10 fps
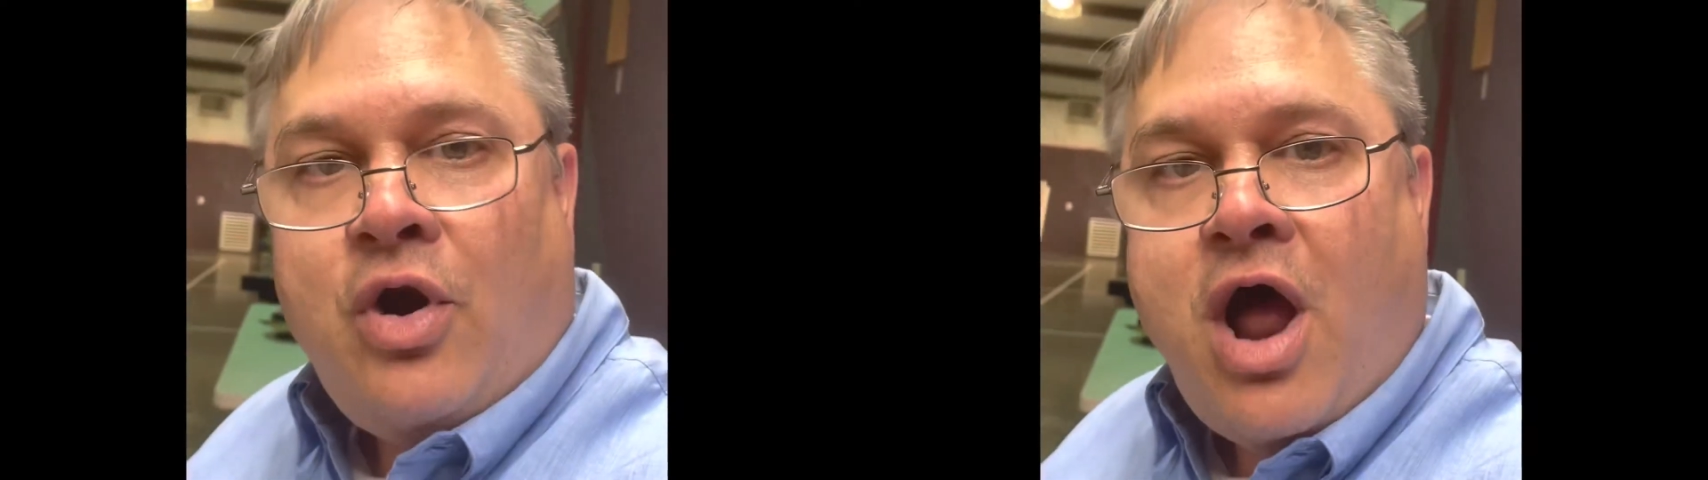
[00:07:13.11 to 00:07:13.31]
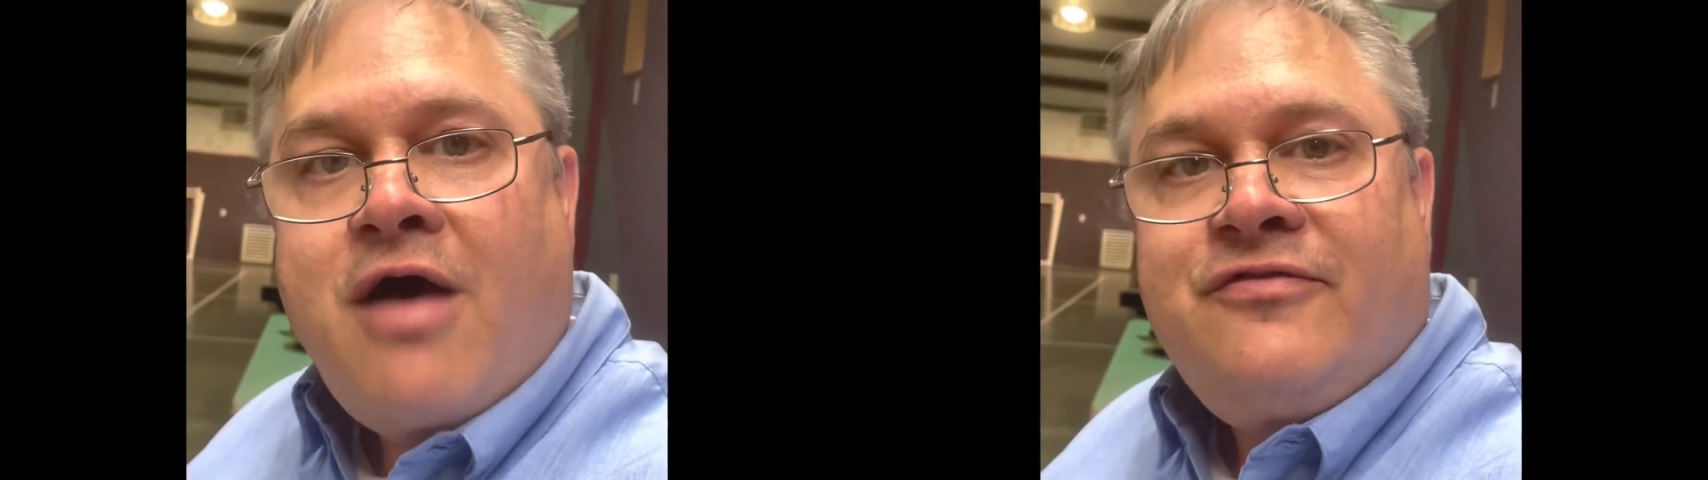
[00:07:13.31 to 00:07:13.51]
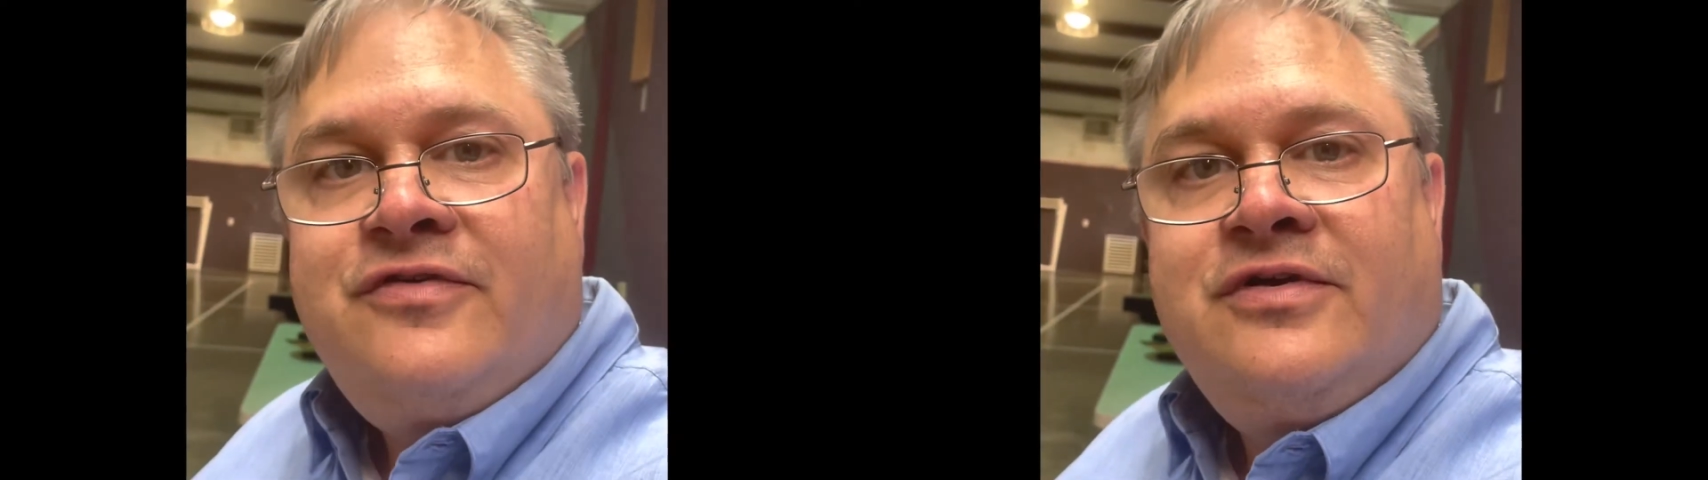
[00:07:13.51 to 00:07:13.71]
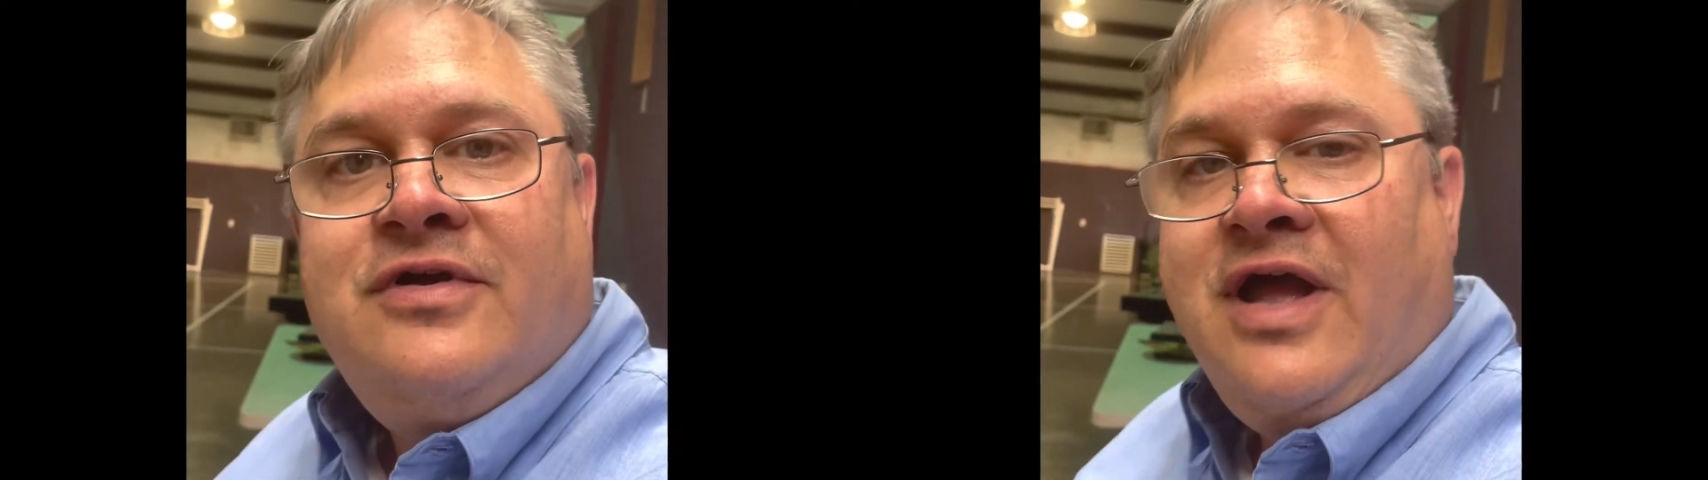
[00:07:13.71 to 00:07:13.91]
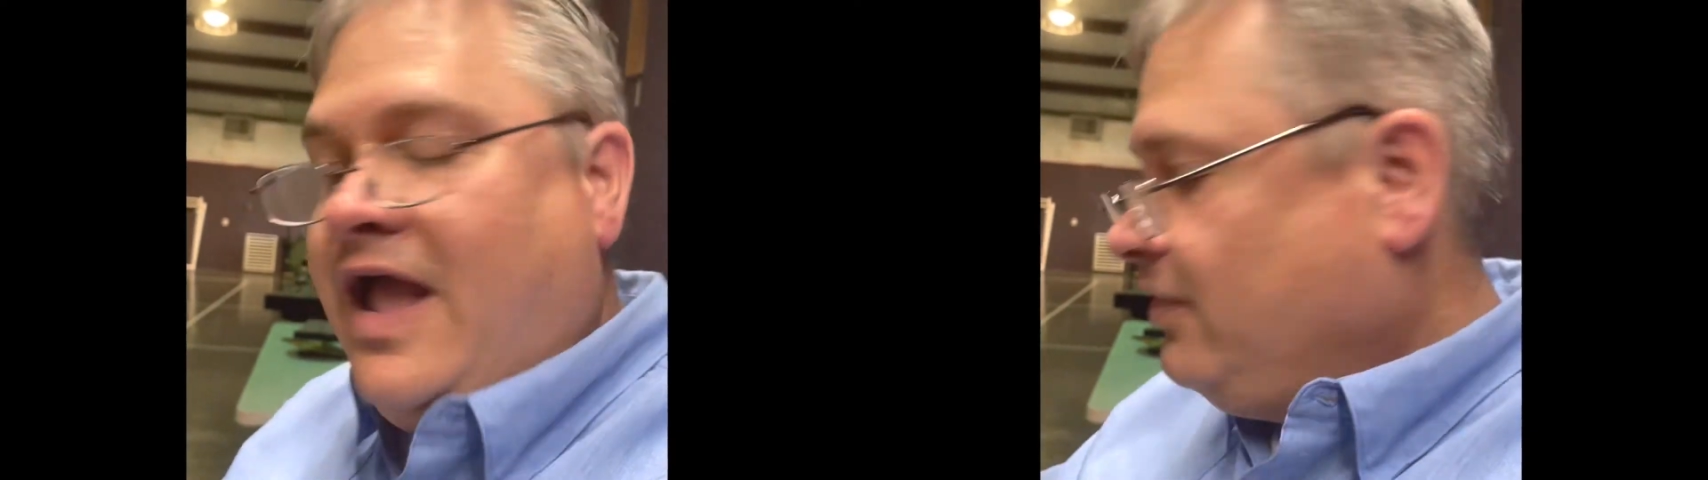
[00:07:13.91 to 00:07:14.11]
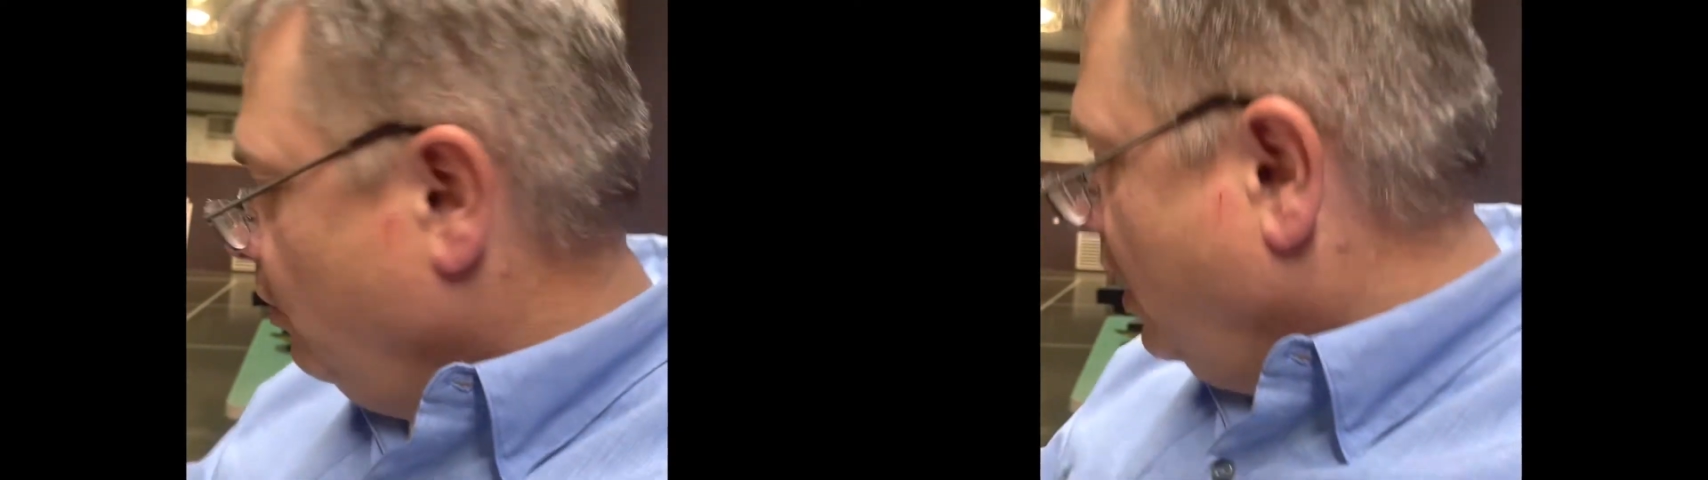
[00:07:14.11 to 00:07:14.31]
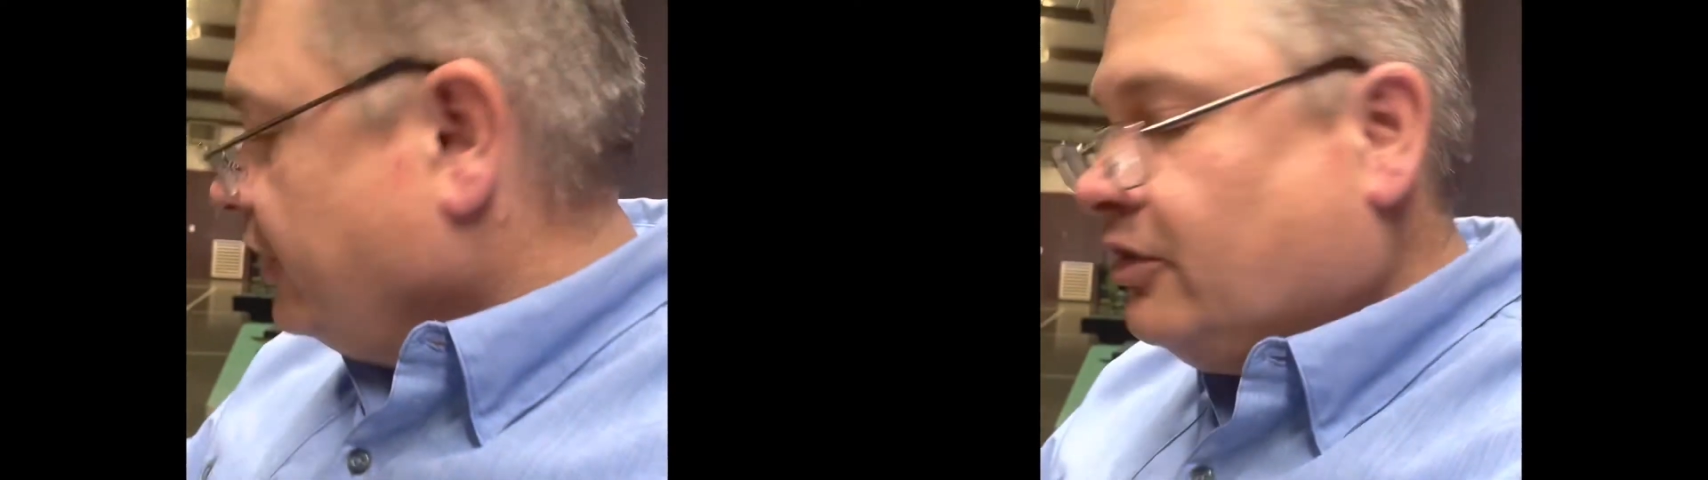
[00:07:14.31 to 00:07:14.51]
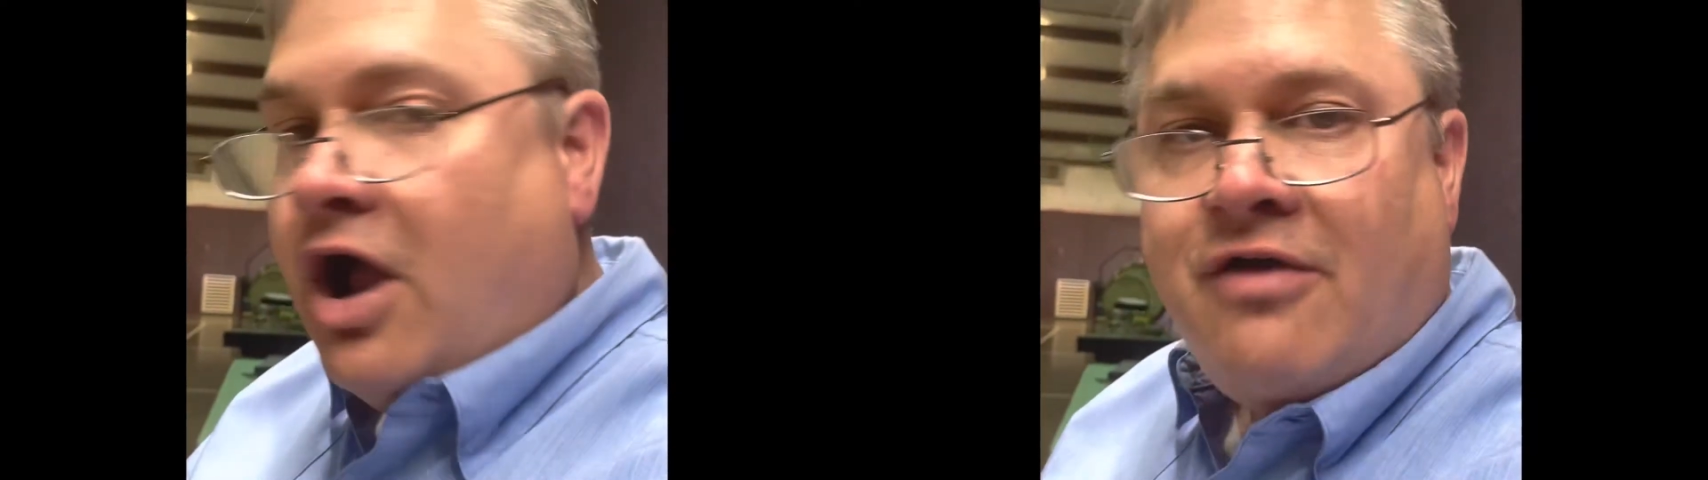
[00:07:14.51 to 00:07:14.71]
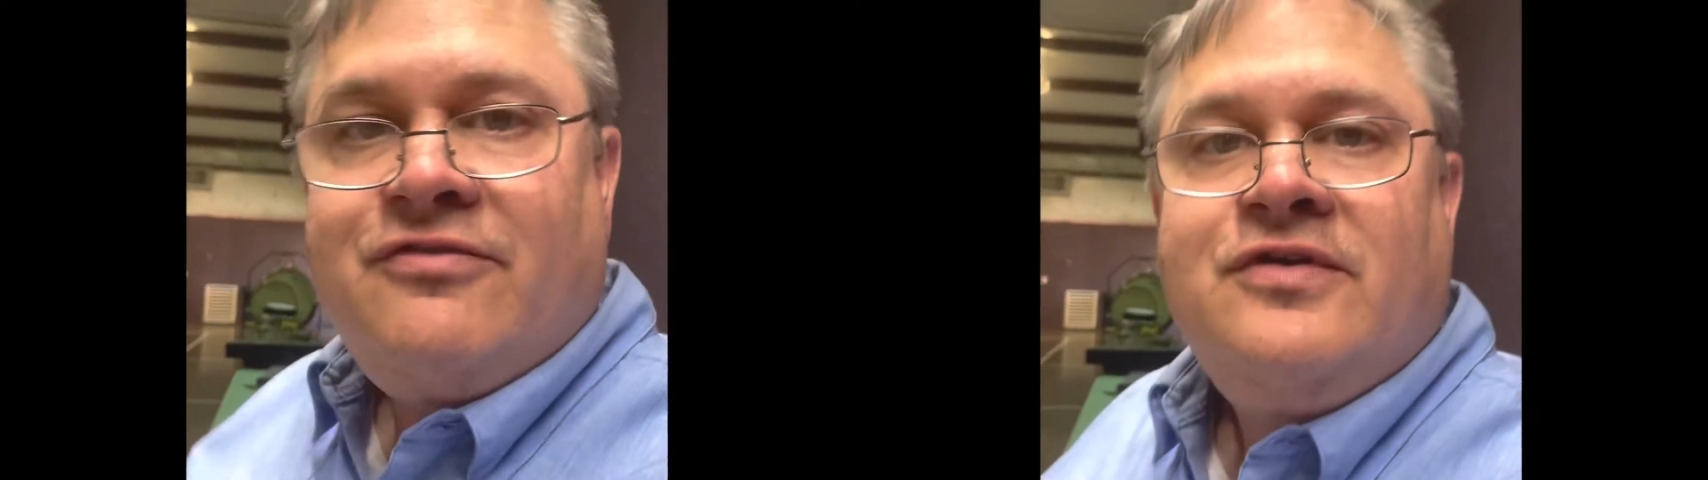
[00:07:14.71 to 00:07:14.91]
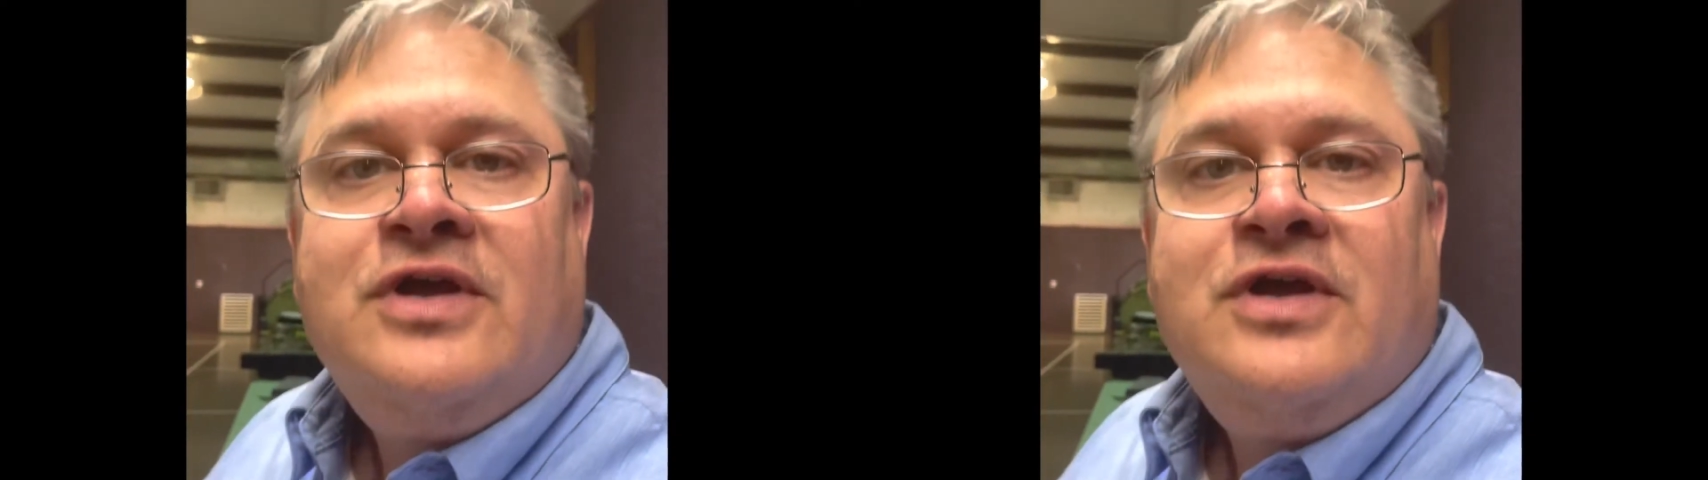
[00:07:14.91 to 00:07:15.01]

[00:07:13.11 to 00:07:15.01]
off and the water off,